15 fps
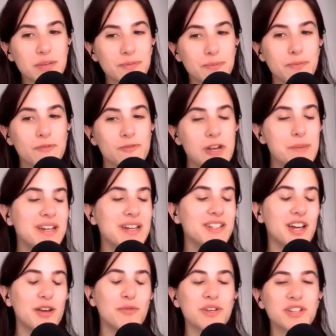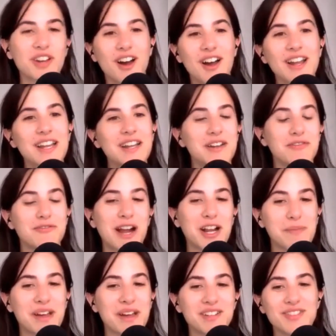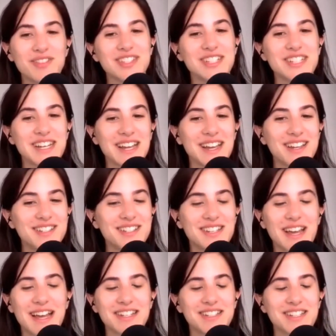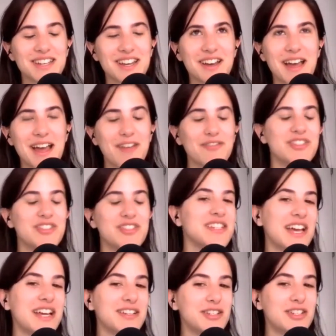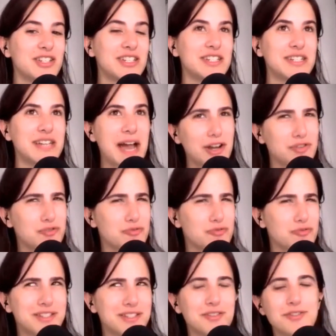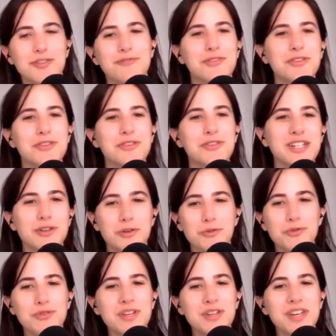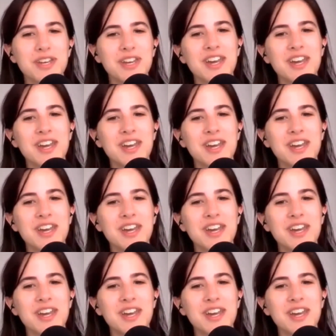remit, I would highly recommend visiting it at ftz-risk.rusi.org.